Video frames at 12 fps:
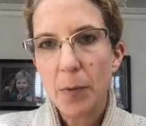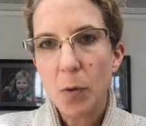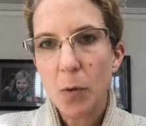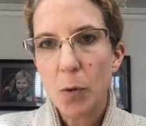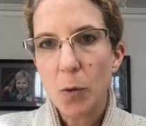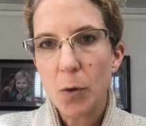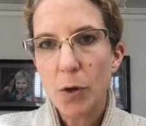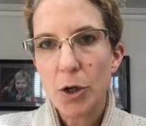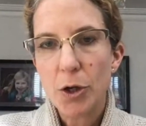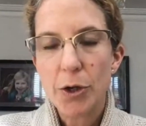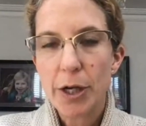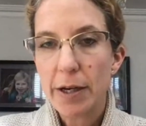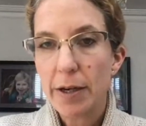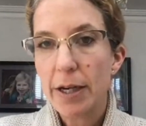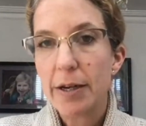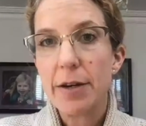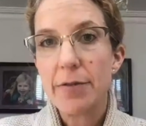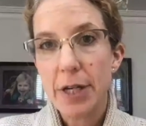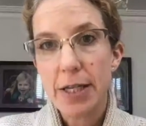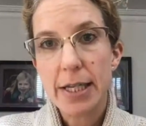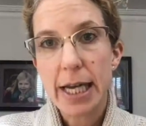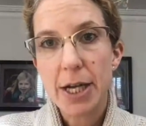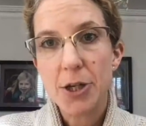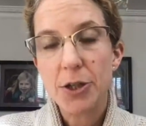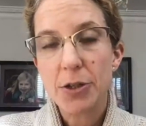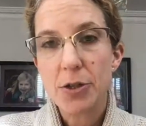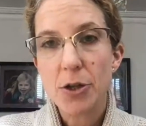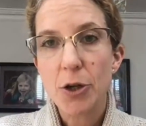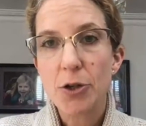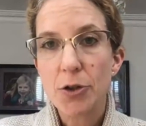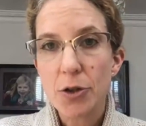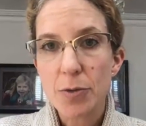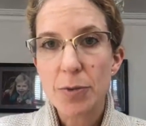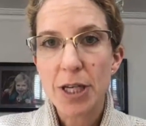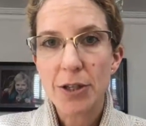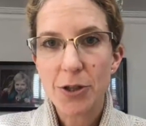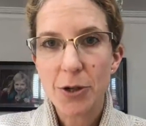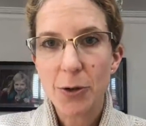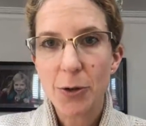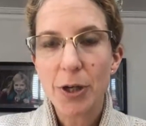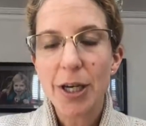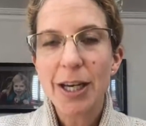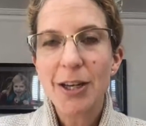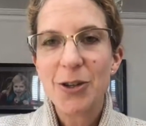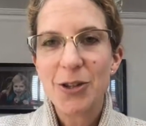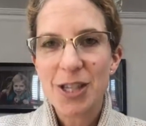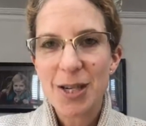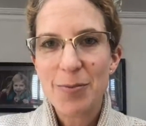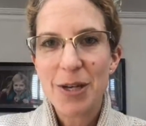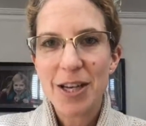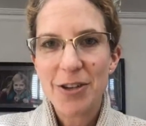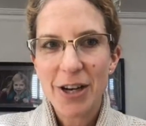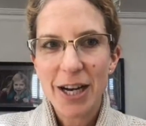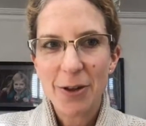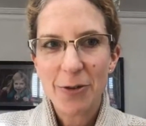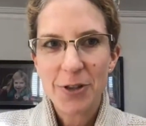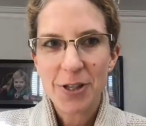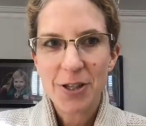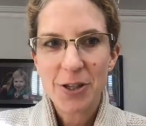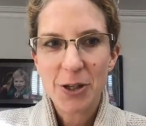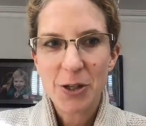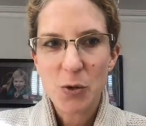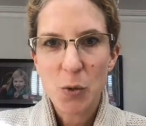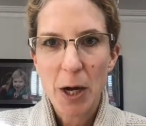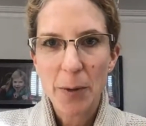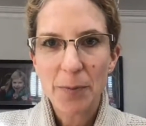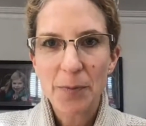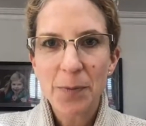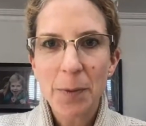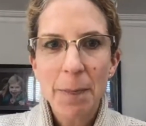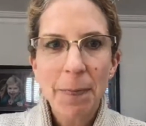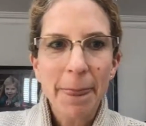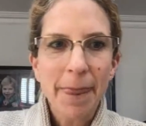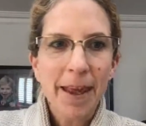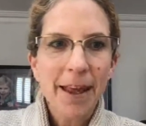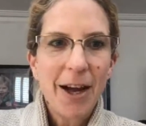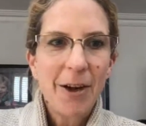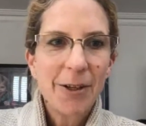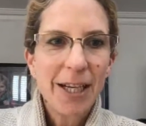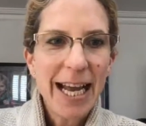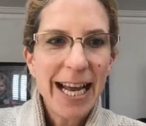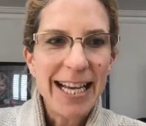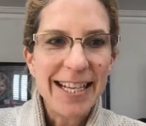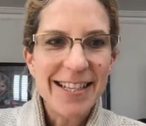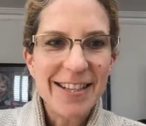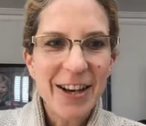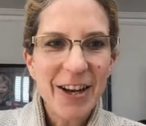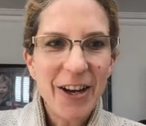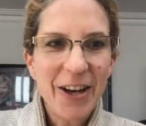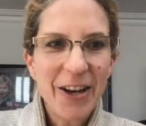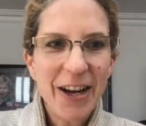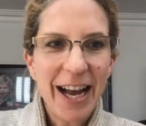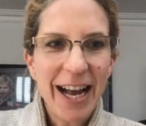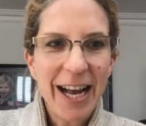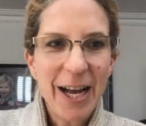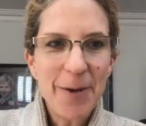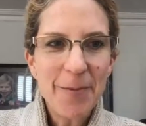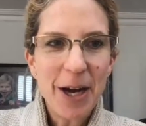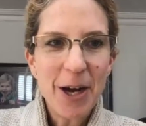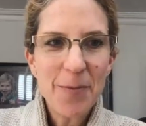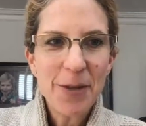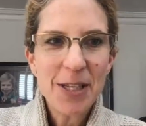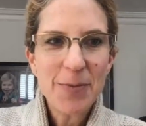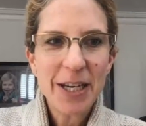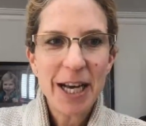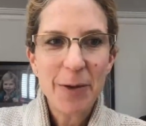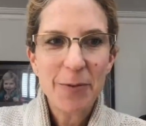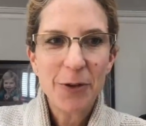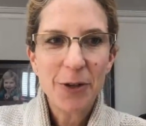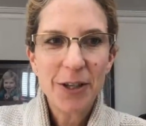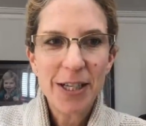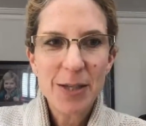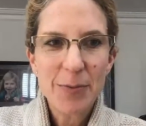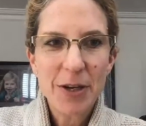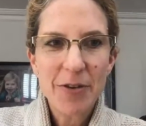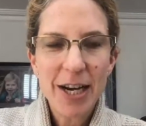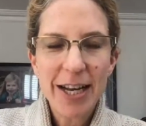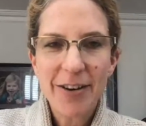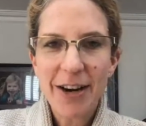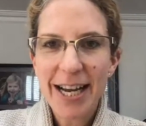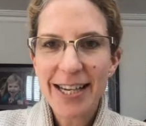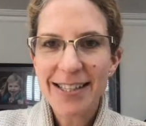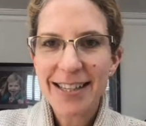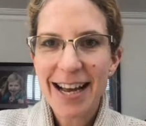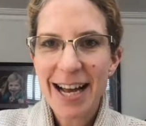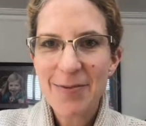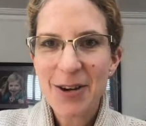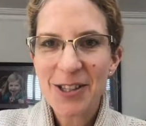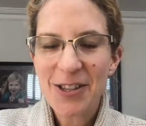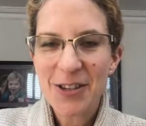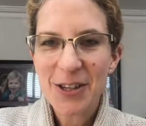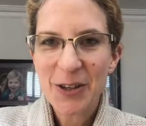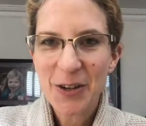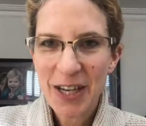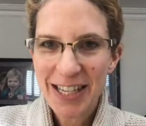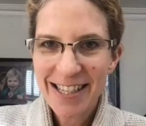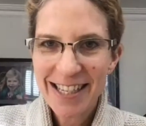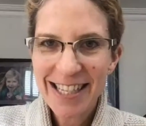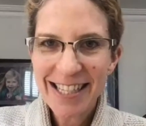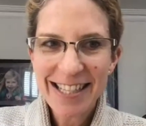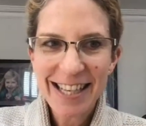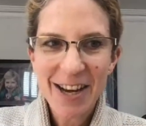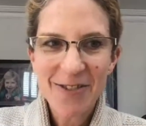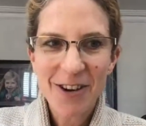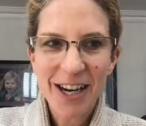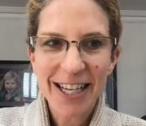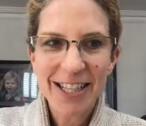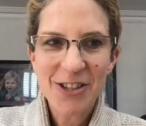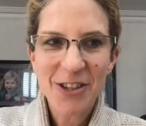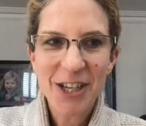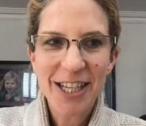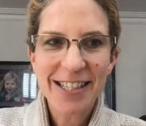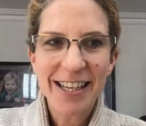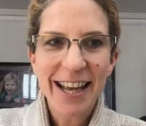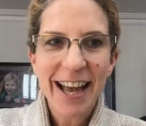or in investigation. So do speak to your GP and your health visitor as well. Okay, so I hope that's been helpful. It's been really great answering your questions. I've really enjoyed